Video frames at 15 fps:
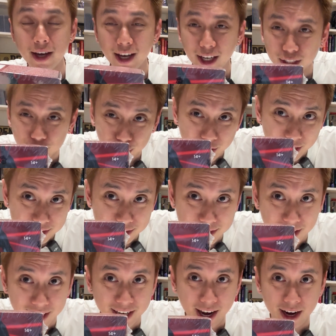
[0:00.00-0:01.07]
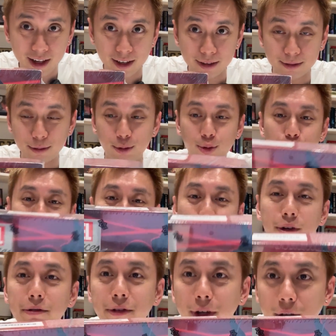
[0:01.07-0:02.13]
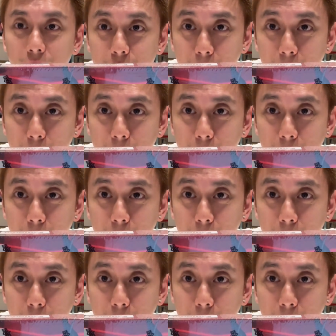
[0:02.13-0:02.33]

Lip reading: So yes, that kind of reveals